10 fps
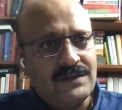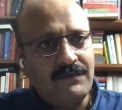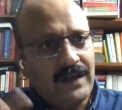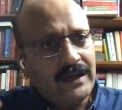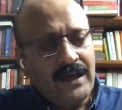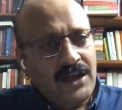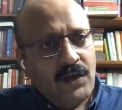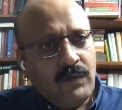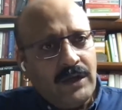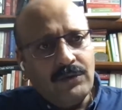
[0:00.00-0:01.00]
In fact,
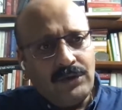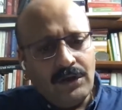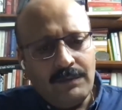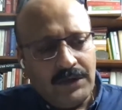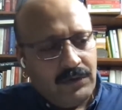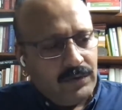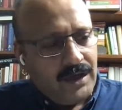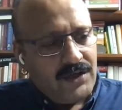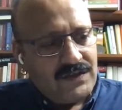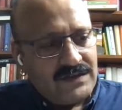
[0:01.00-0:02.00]
when you talk about
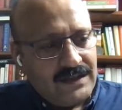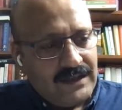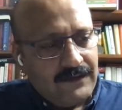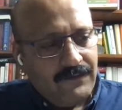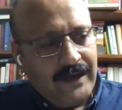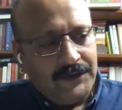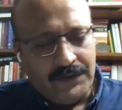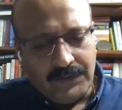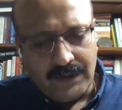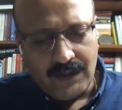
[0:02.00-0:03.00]
locations and the effect
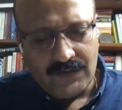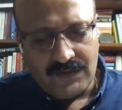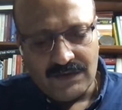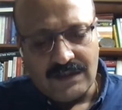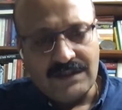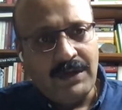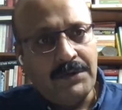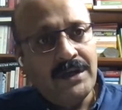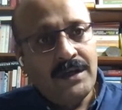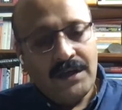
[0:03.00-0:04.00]
on locations, it's
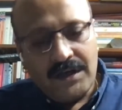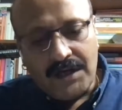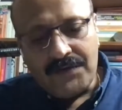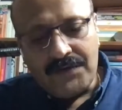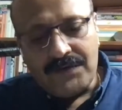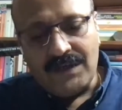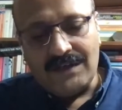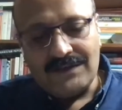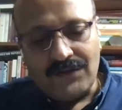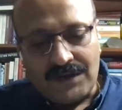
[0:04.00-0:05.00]
about
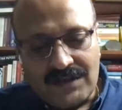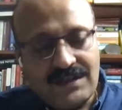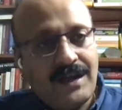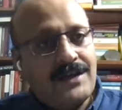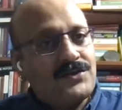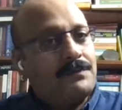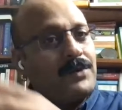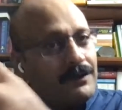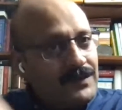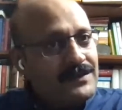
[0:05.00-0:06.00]
countries or states or
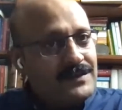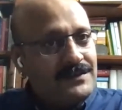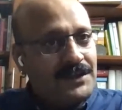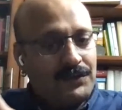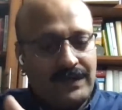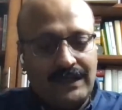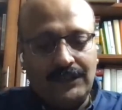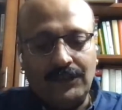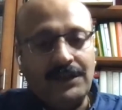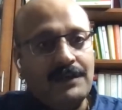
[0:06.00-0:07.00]
provinces that you're really
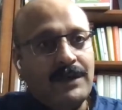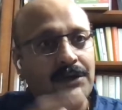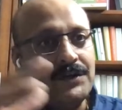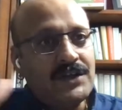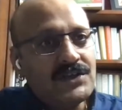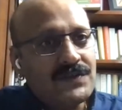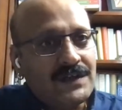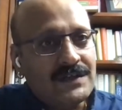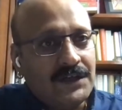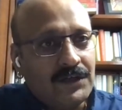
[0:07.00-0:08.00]
talking about, or
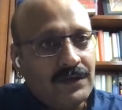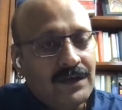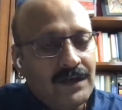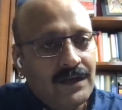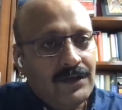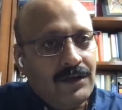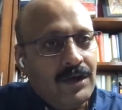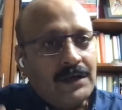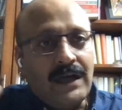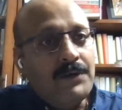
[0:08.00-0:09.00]
districts that you're, or
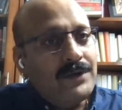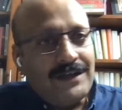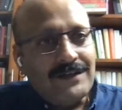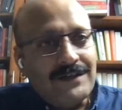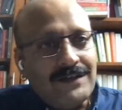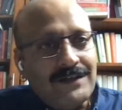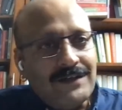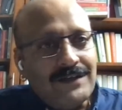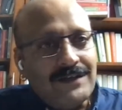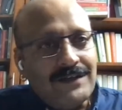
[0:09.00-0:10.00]
counties that you're
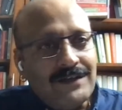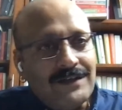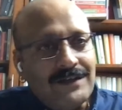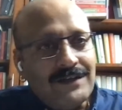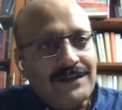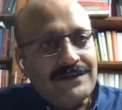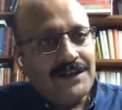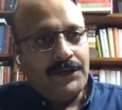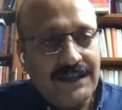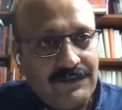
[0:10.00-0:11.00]
really looking at, even the
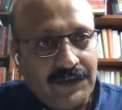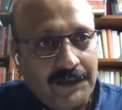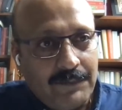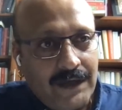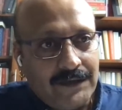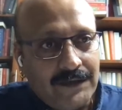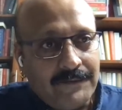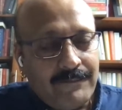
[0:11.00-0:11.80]
cities for that matter.